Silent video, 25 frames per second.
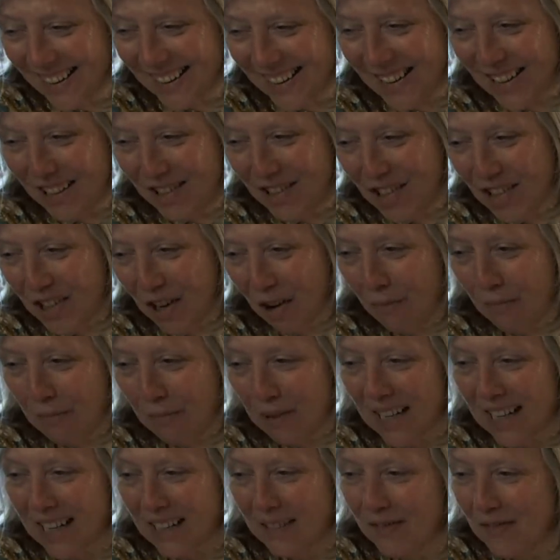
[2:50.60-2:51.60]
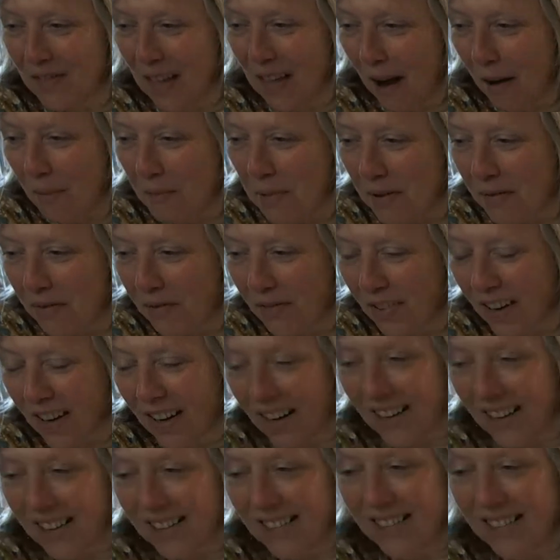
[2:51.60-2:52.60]
and go shopping. That'll be
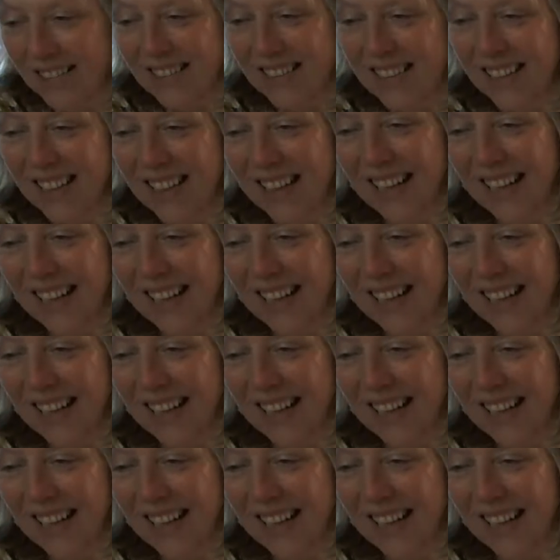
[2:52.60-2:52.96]
fun.